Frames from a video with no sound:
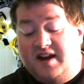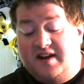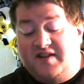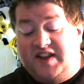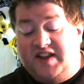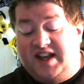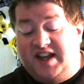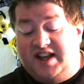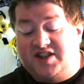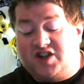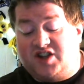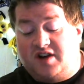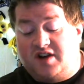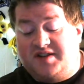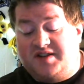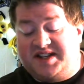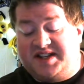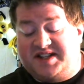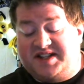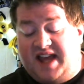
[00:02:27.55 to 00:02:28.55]
These are
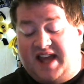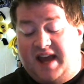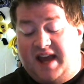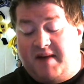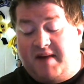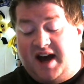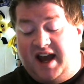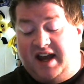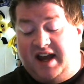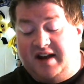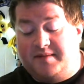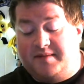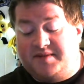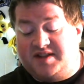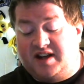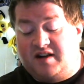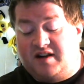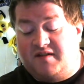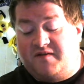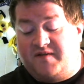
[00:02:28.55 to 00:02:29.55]
the same items
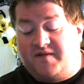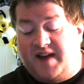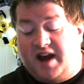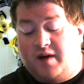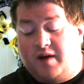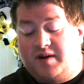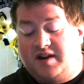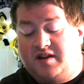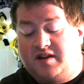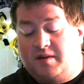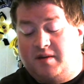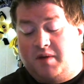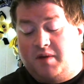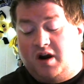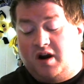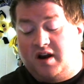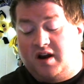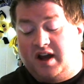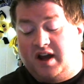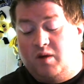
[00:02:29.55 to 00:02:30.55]
that are found in the
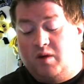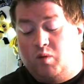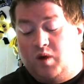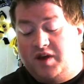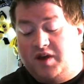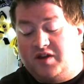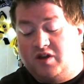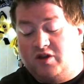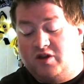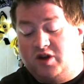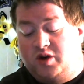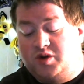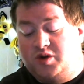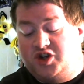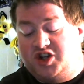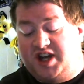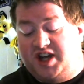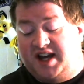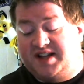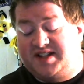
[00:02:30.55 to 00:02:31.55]
market with loot
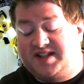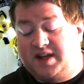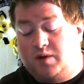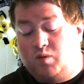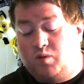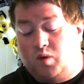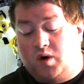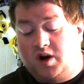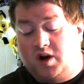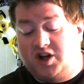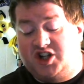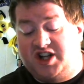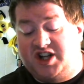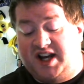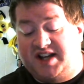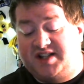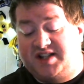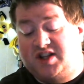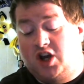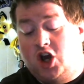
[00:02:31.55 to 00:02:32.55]
chests and war
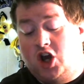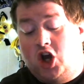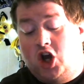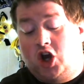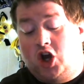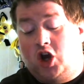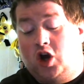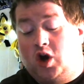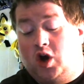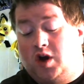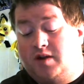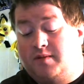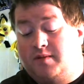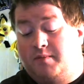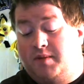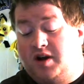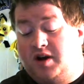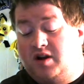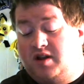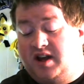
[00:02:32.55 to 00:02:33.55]
chests. Gold
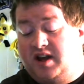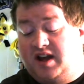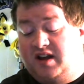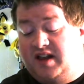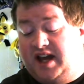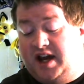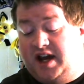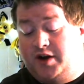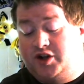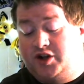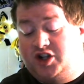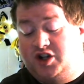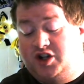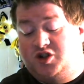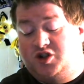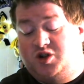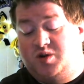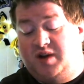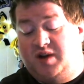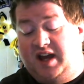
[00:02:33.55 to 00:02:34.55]
merely allows you
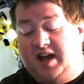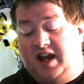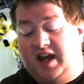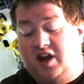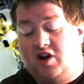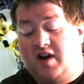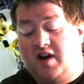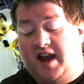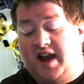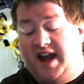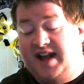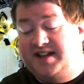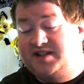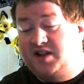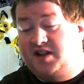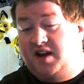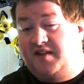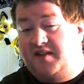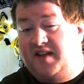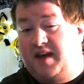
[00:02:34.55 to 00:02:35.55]
to get your
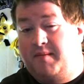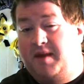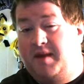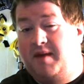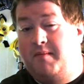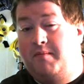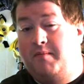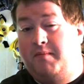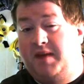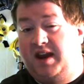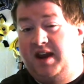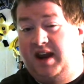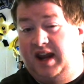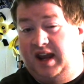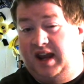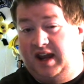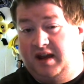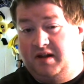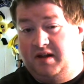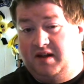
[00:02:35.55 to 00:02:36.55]
hands on them
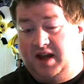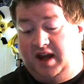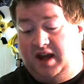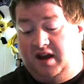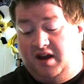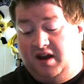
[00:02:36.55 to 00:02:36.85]
immediately,